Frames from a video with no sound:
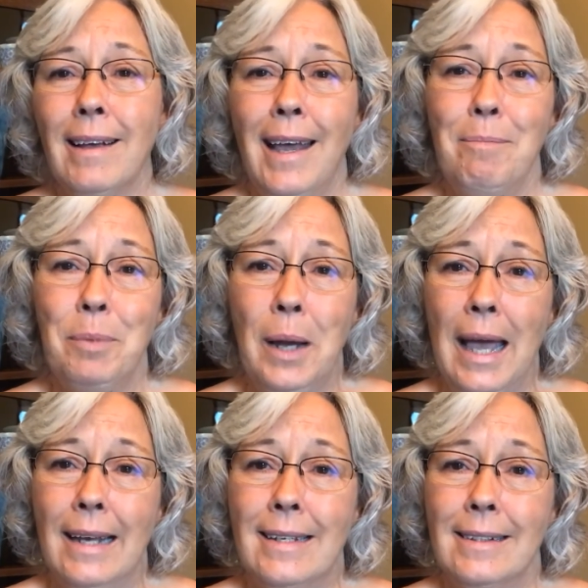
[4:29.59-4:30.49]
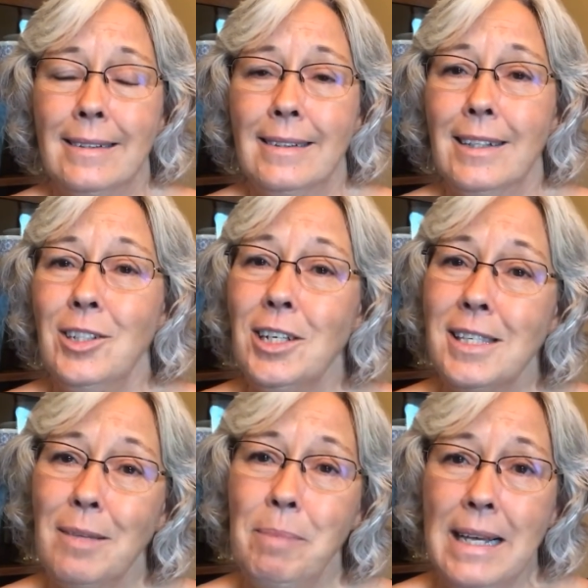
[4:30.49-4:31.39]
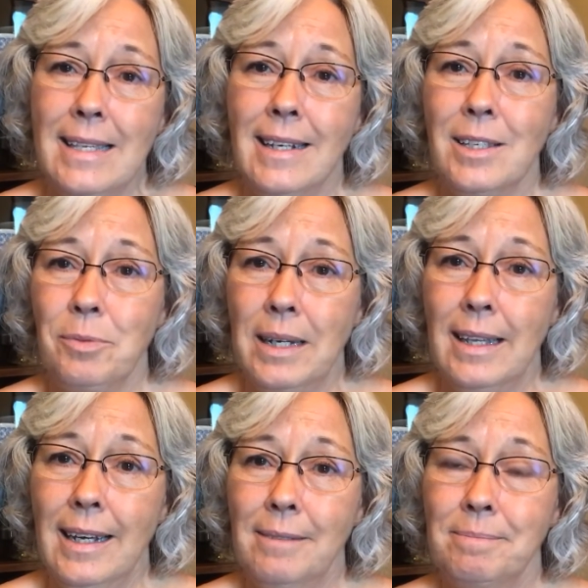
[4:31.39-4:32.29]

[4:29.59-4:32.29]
and bread. Just the basics, really.